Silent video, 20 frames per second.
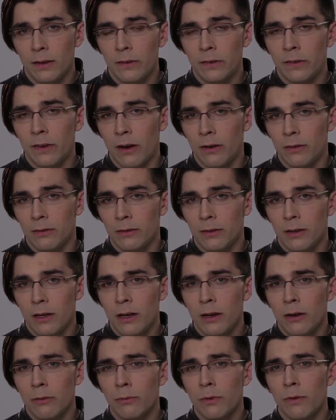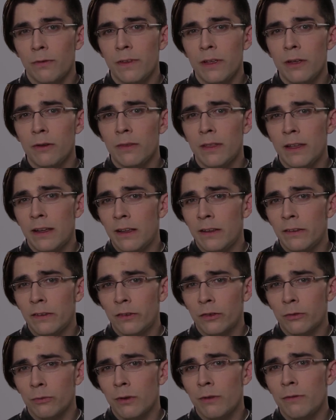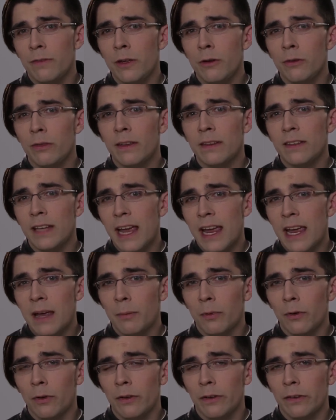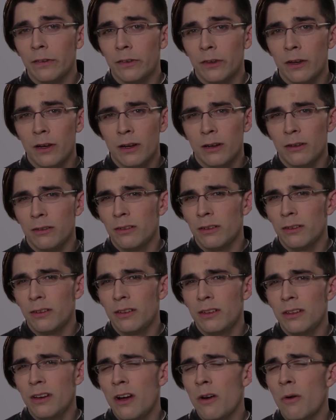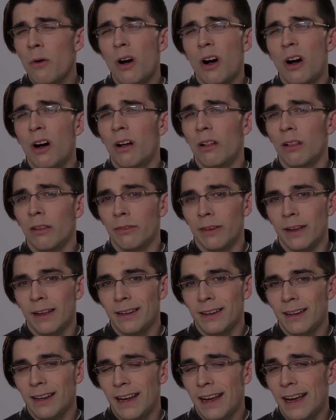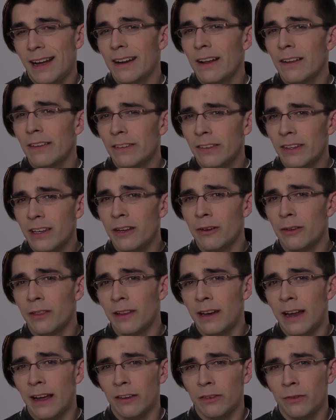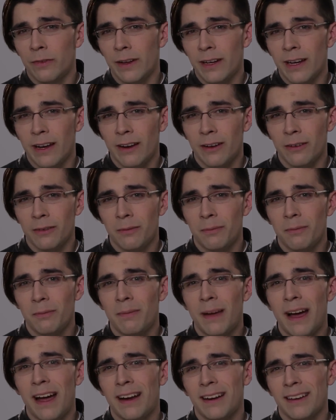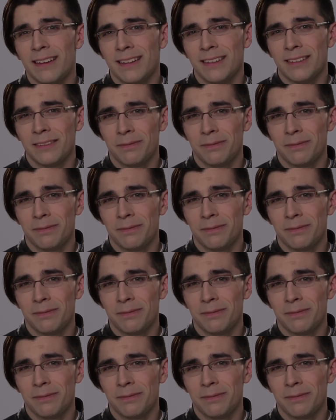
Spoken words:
So, review these, review the tables, know all of it, and I'll see you in the next video. Bye.